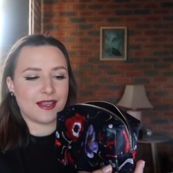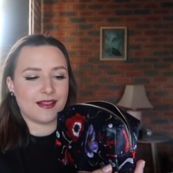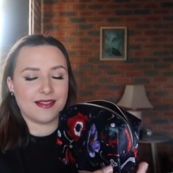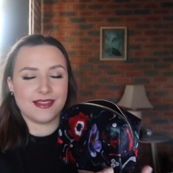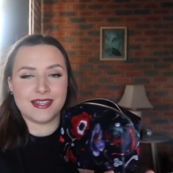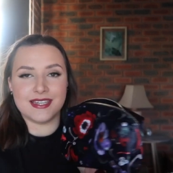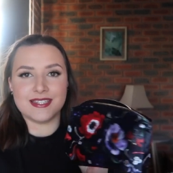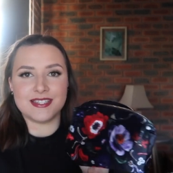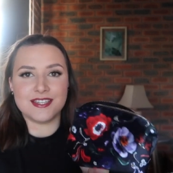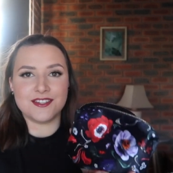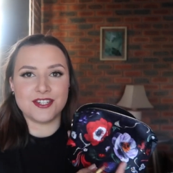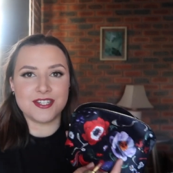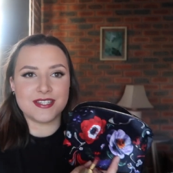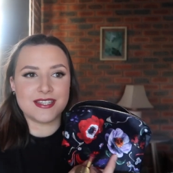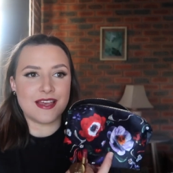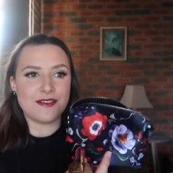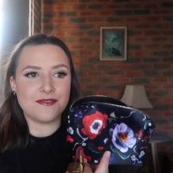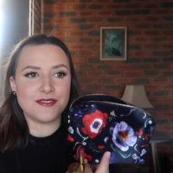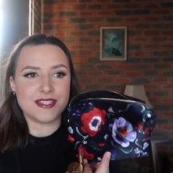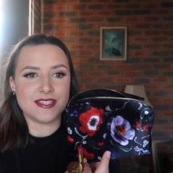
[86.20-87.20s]
Lisa just
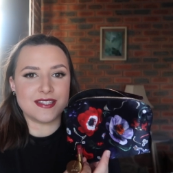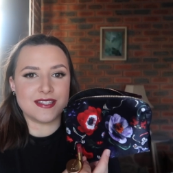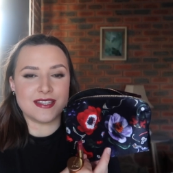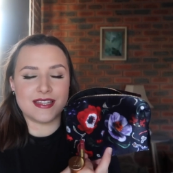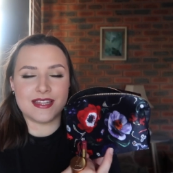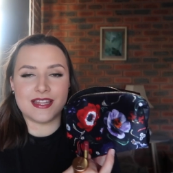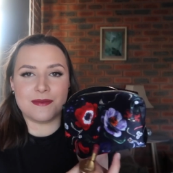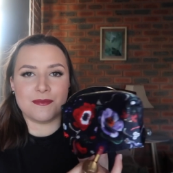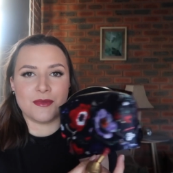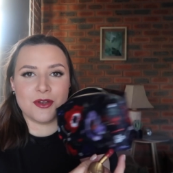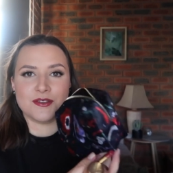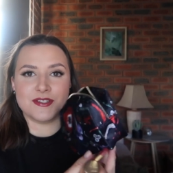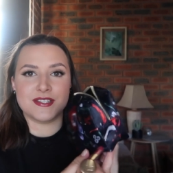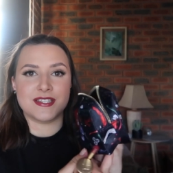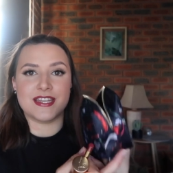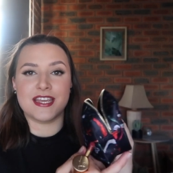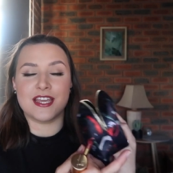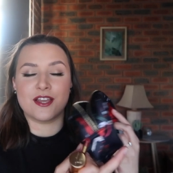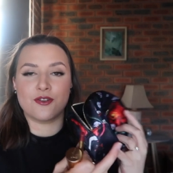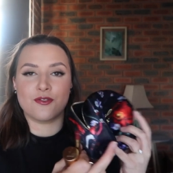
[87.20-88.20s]
has the
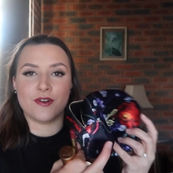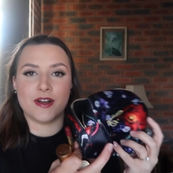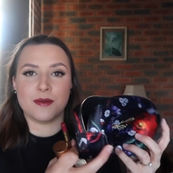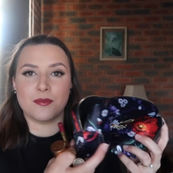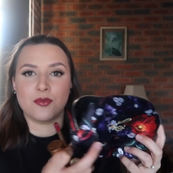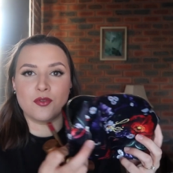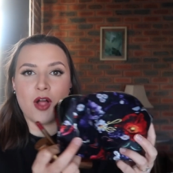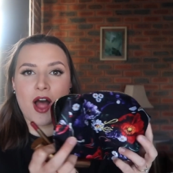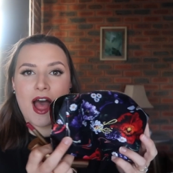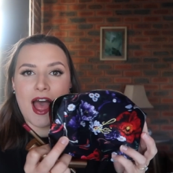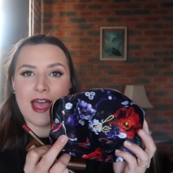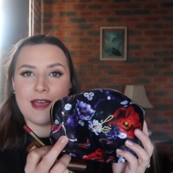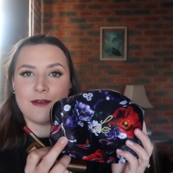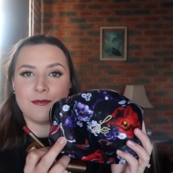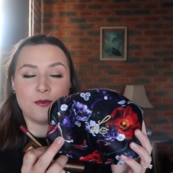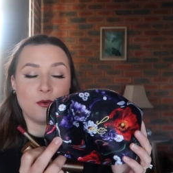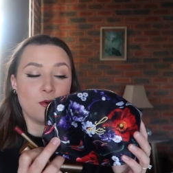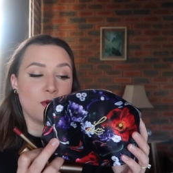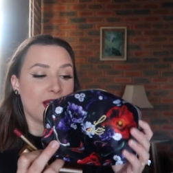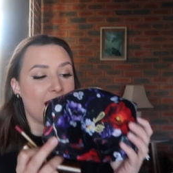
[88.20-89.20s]
most incredible eye
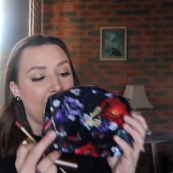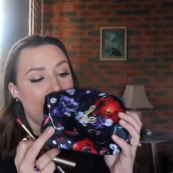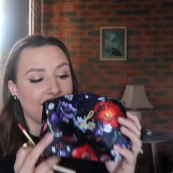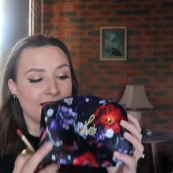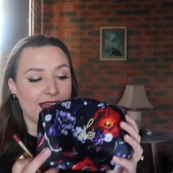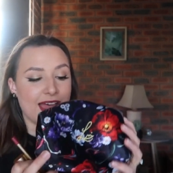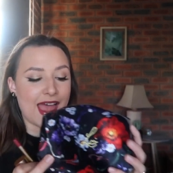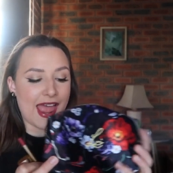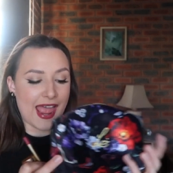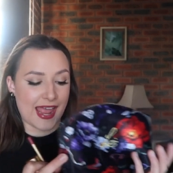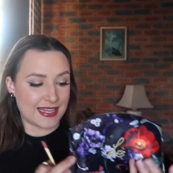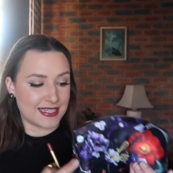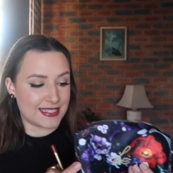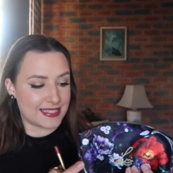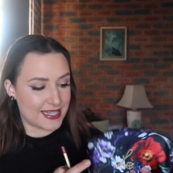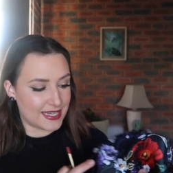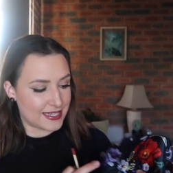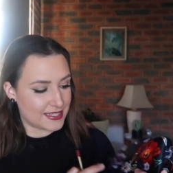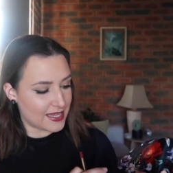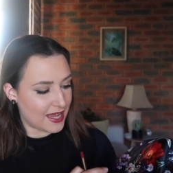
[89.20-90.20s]
for color and
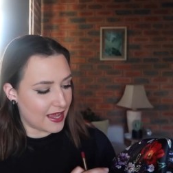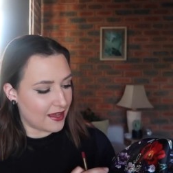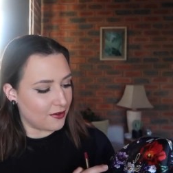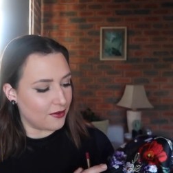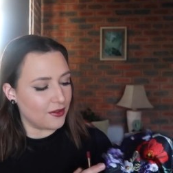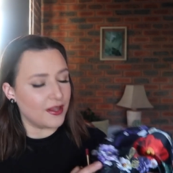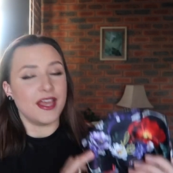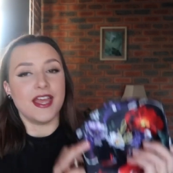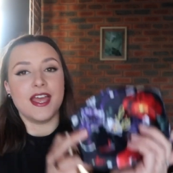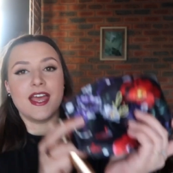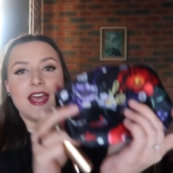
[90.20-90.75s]
detail.